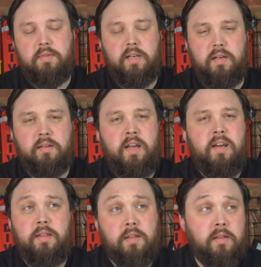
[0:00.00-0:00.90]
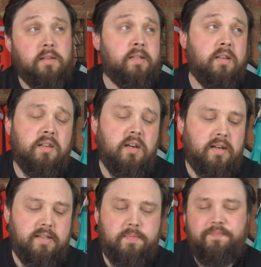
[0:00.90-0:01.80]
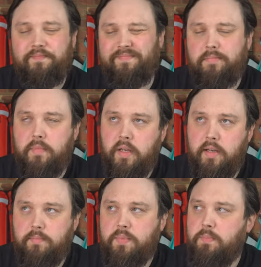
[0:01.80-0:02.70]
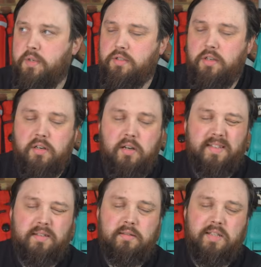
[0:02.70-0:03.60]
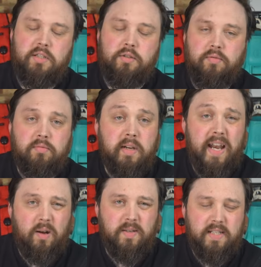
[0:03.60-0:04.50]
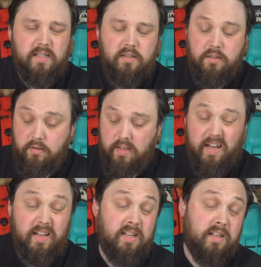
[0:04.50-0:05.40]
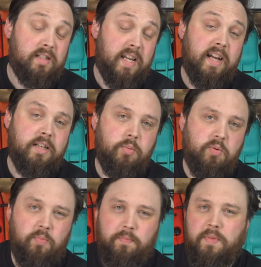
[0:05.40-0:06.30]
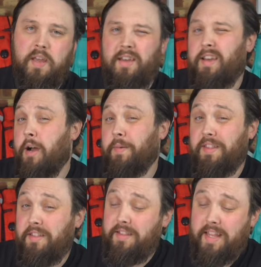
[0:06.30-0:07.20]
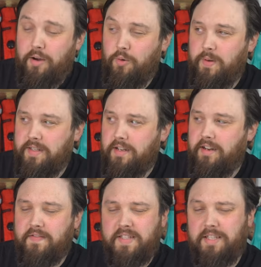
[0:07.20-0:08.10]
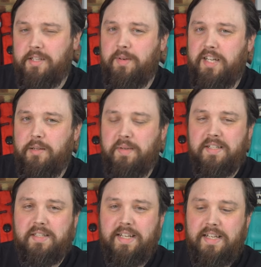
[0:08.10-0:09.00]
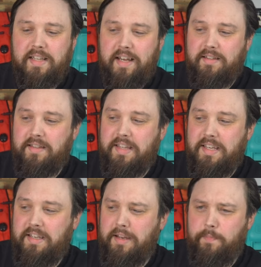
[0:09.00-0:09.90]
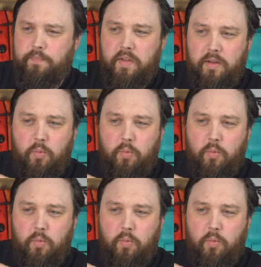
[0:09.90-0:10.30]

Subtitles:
no, the cert cards, yeah, most cert cards are digital nowadays. You don't get a tangible. I mean, that always kind of seemed a little bit silly that the